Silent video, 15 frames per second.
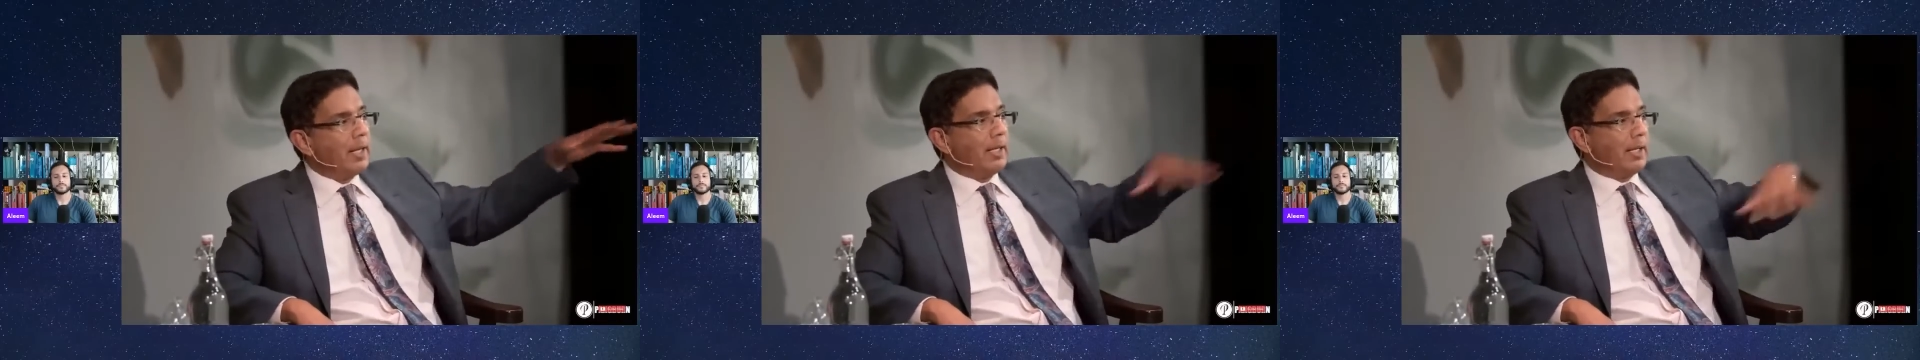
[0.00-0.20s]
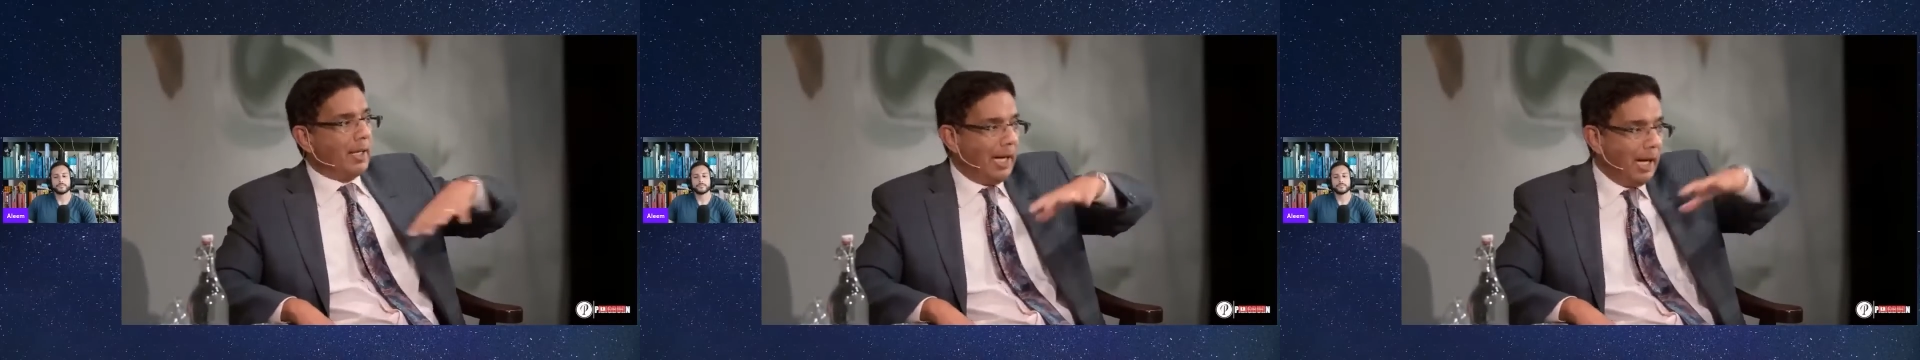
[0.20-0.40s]

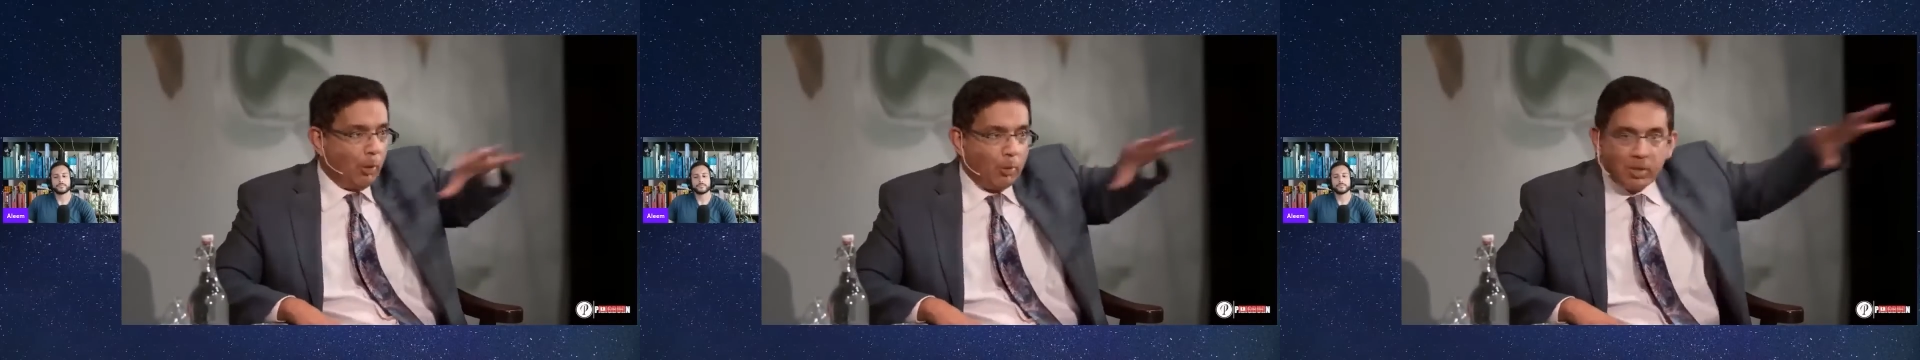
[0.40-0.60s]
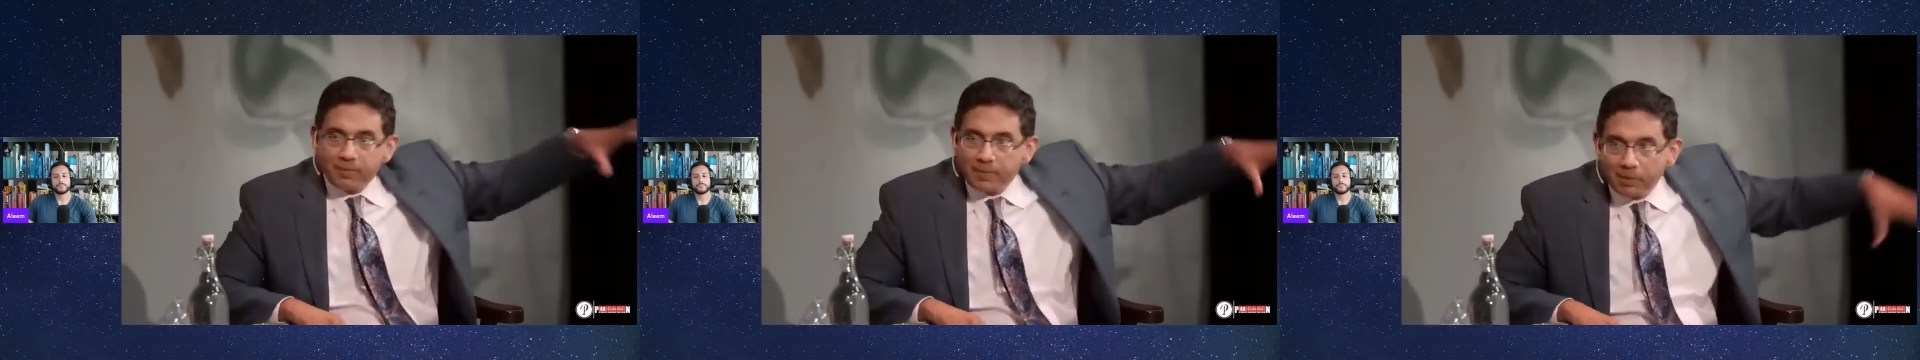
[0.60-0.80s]
an
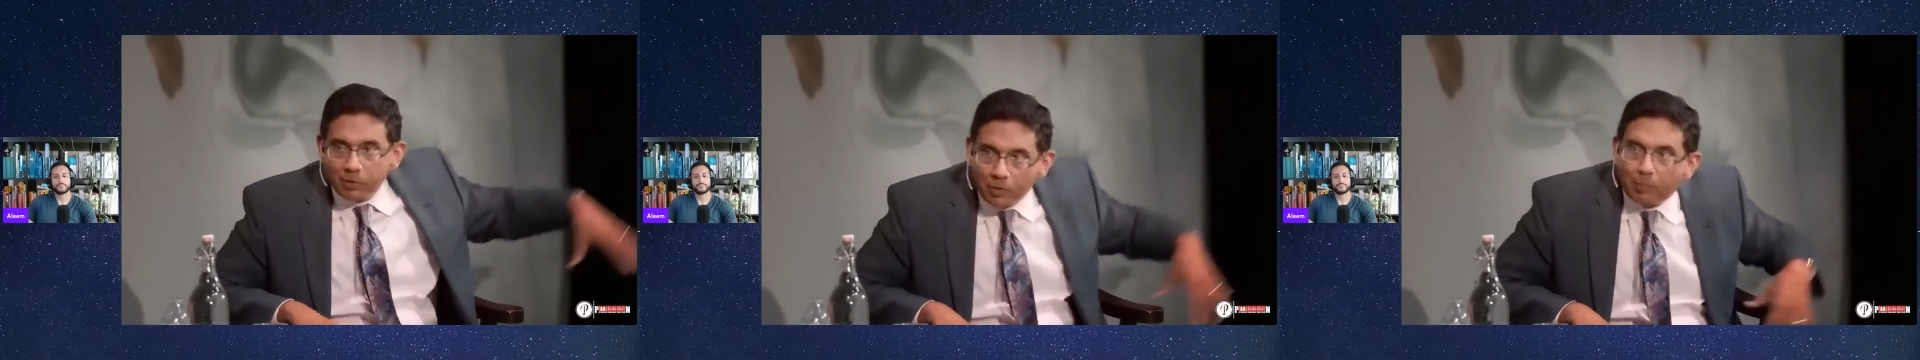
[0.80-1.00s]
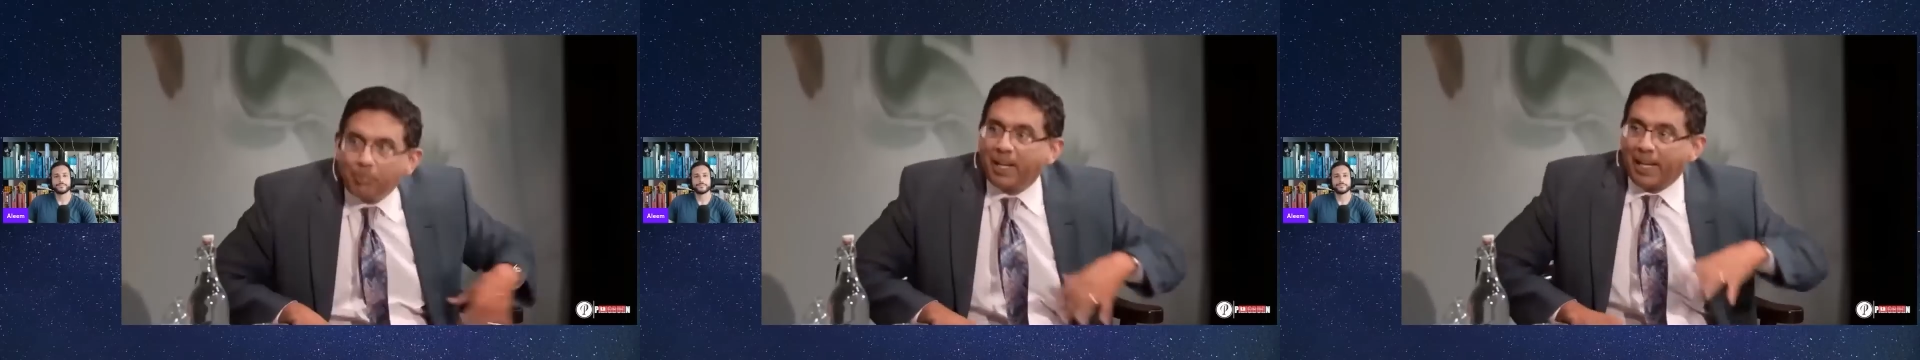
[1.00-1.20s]
account of
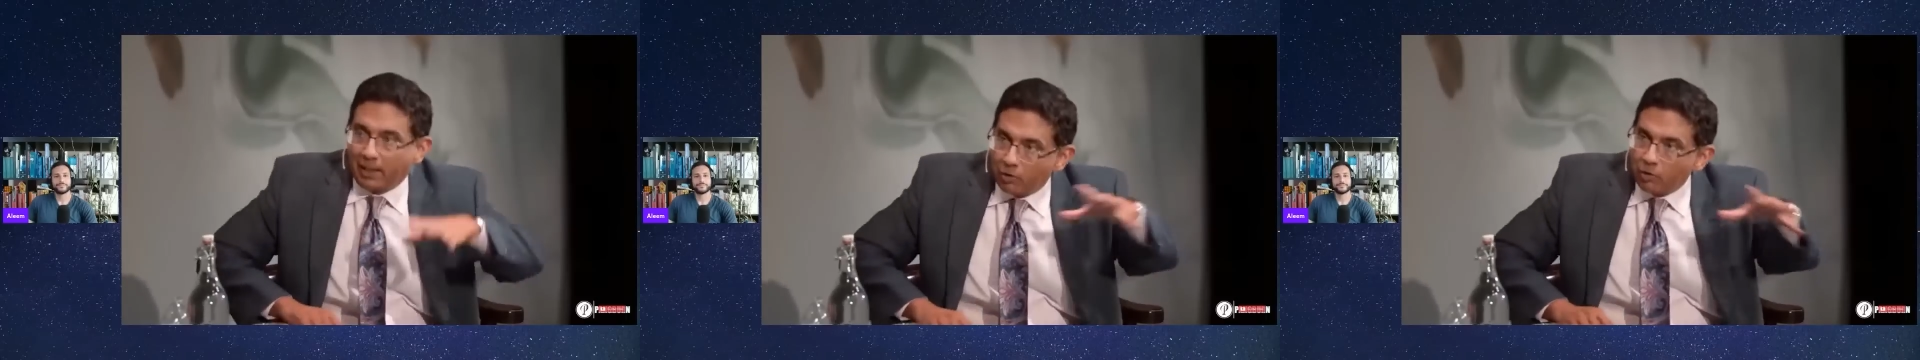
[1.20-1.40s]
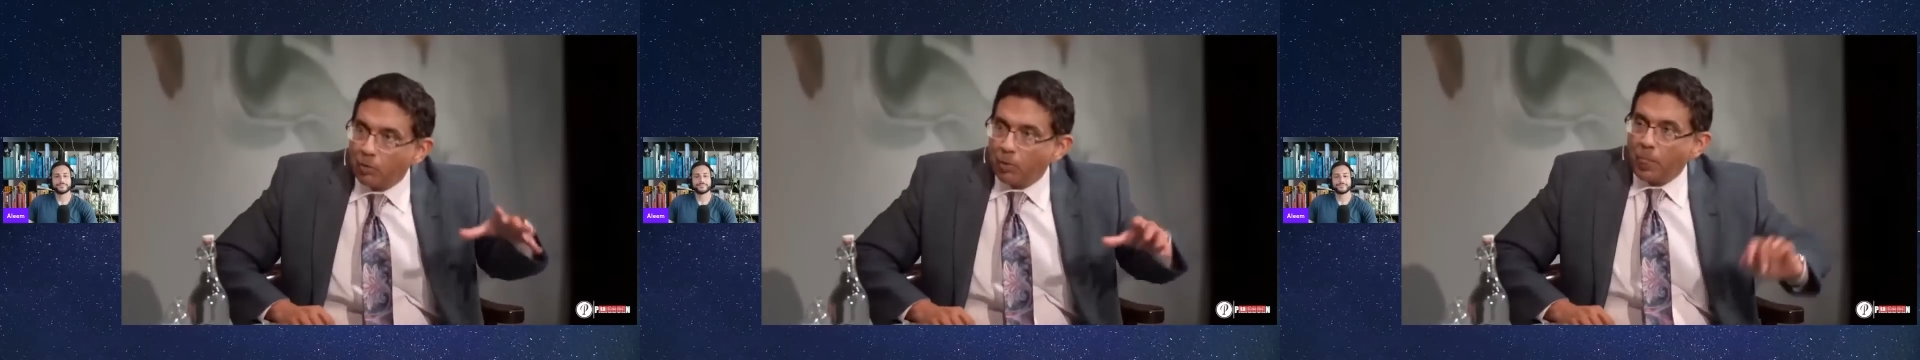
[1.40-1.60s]
this
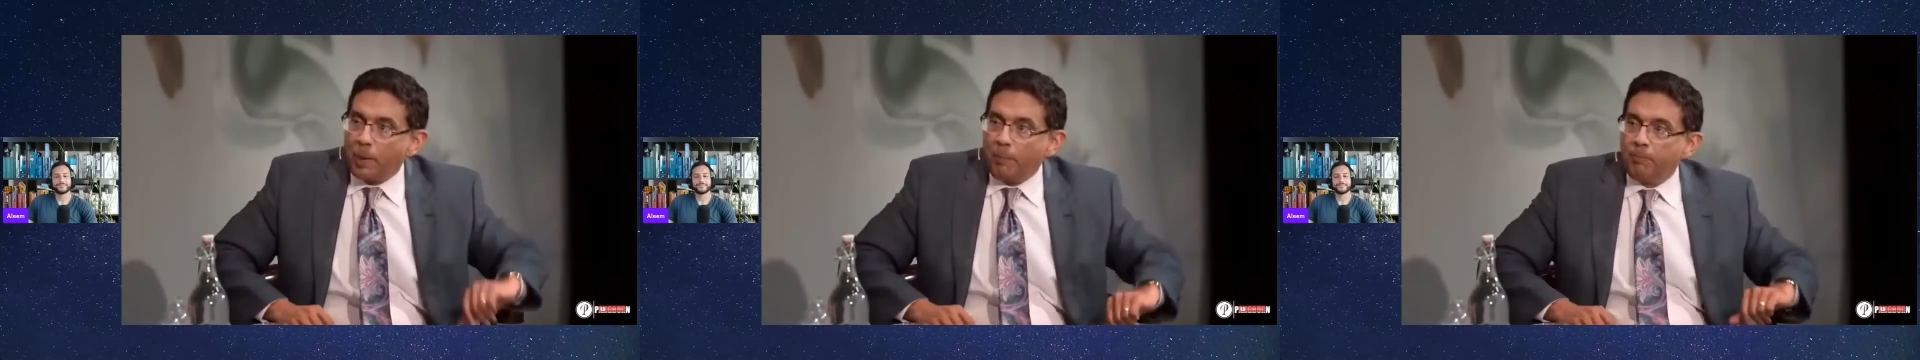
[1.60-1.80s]
debate,